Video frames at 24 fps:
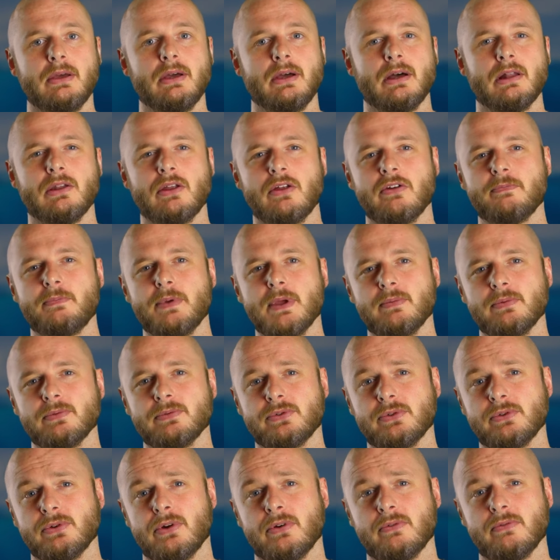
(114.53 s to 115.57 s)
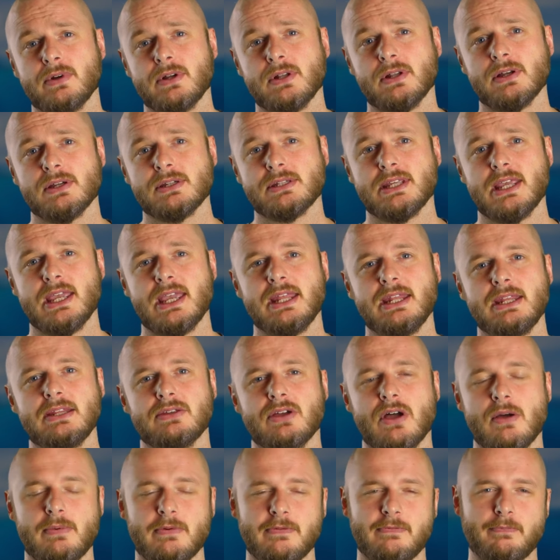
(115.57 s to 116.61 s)
A lot of people do not realize that any
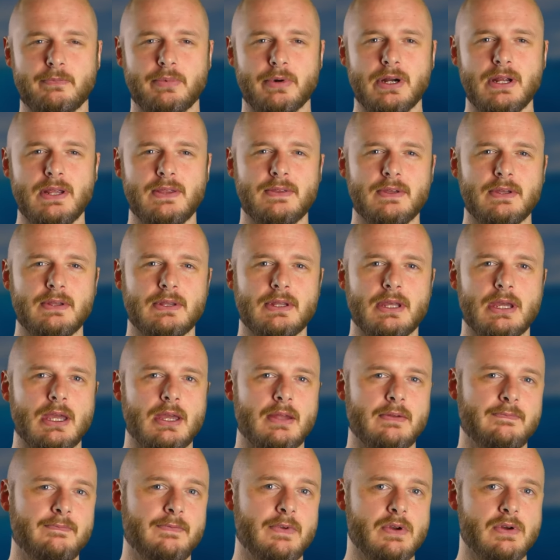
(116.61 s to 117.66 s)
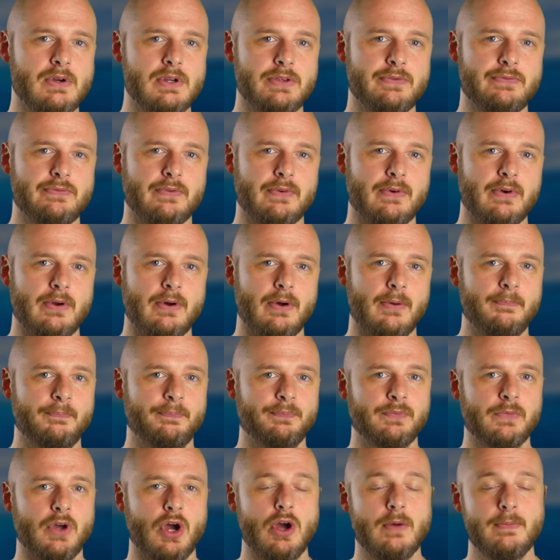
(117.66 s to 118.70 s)
type of breathing that varies
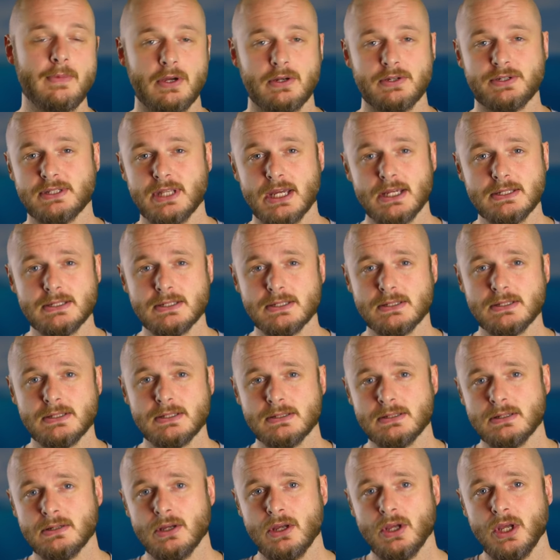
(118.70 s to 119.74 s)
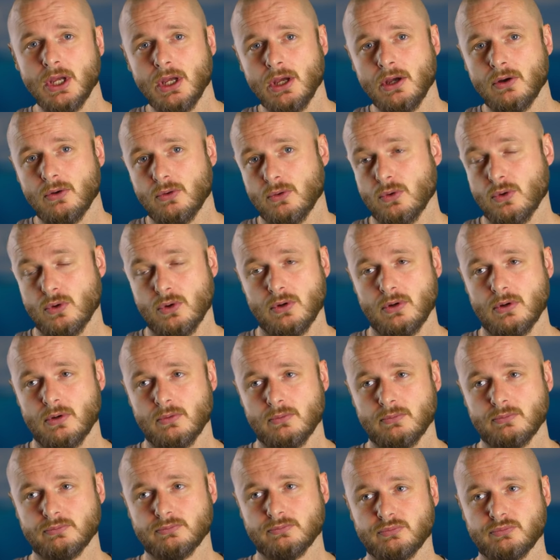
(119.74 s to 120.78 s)
from homeostasis,
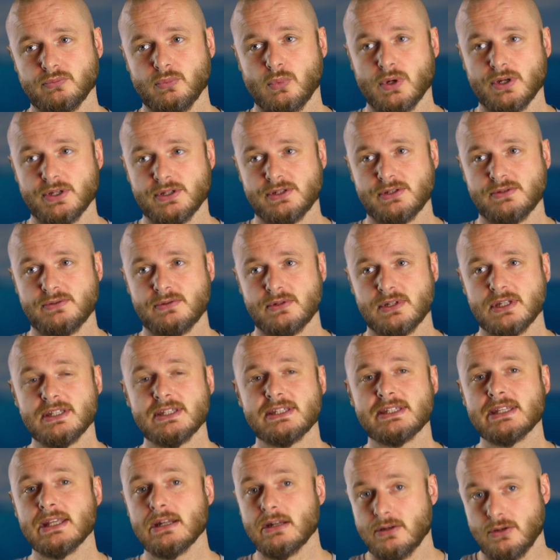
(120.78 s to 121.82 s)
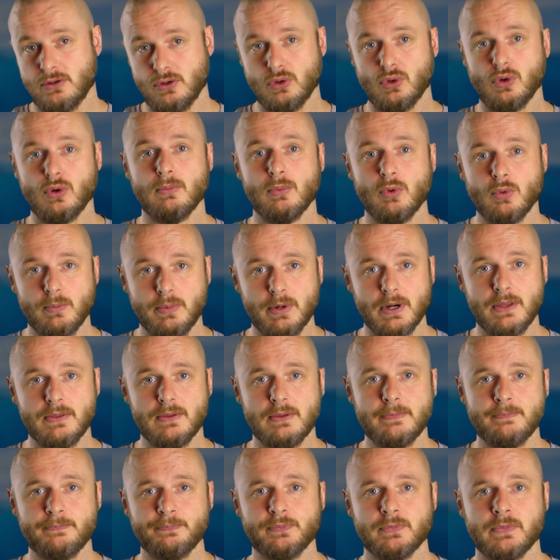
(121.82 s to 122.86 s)
or what is considered normal
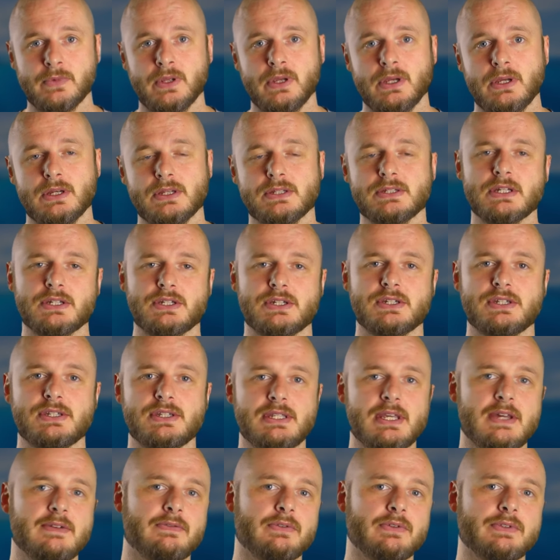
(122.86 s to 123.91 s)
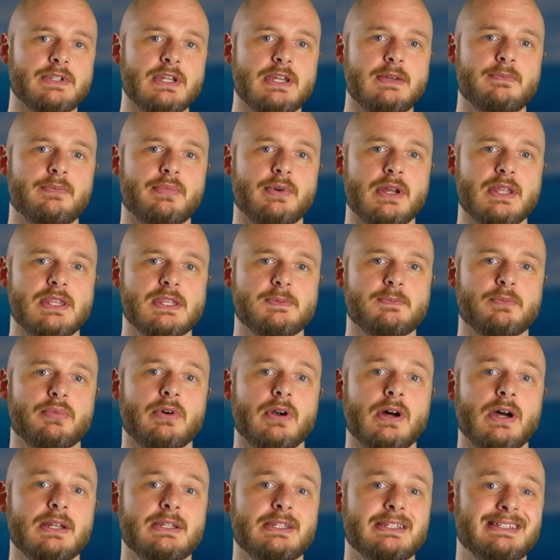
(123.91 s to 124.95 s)
breathing, such as several deep breaths
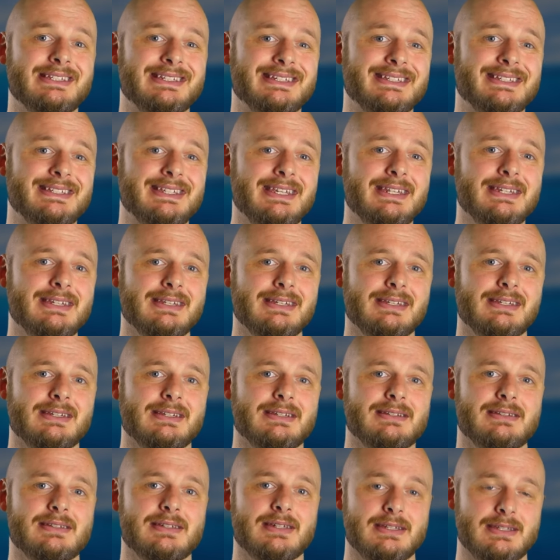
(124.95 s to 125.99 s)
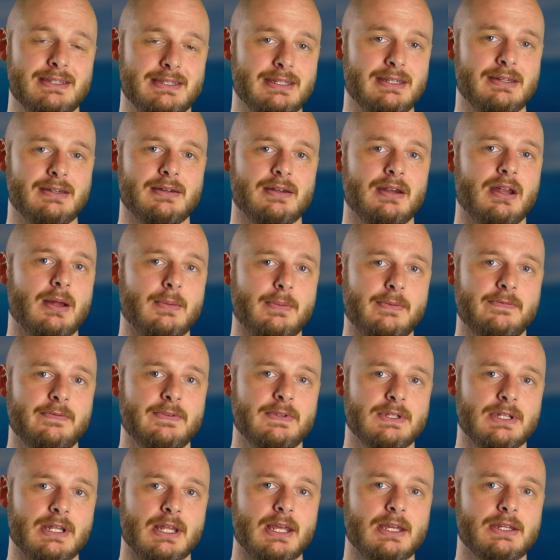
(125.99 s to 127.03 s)
prior to descent, is considered
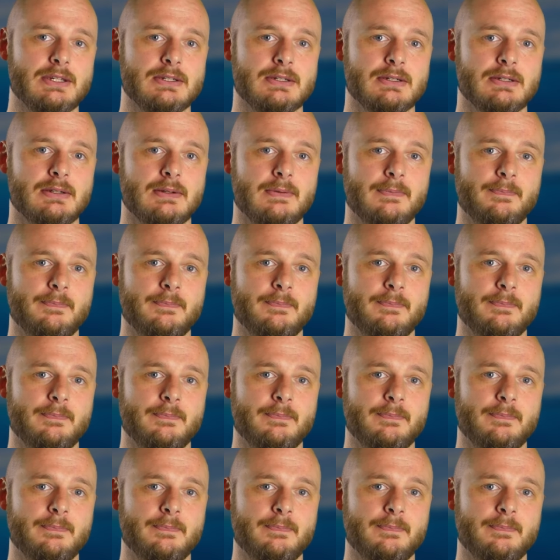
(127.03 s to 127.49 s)
hyperventilation.